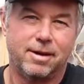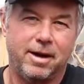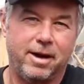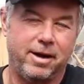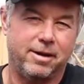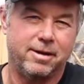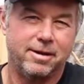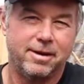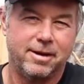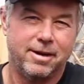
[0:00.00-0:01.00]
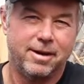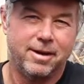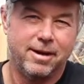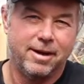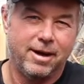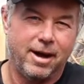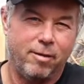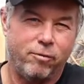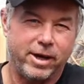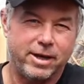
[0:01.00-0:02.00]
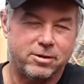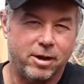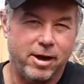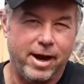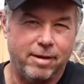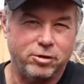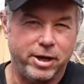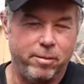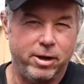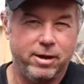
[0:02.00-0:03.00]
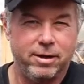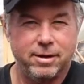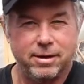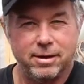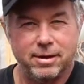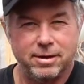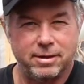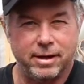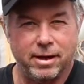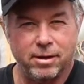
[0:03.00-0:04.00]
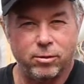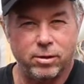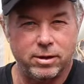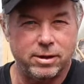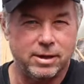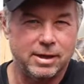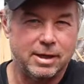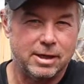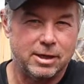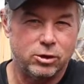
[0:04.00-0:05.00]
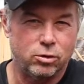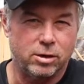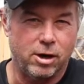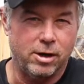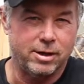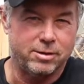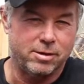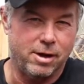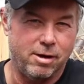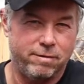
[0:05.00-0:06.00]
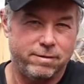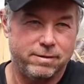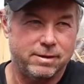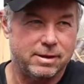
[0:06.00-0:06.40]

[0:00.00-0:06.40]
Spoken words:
Hi, I'm Vicky's other half, Jamie. Together we're doing gardening stuff,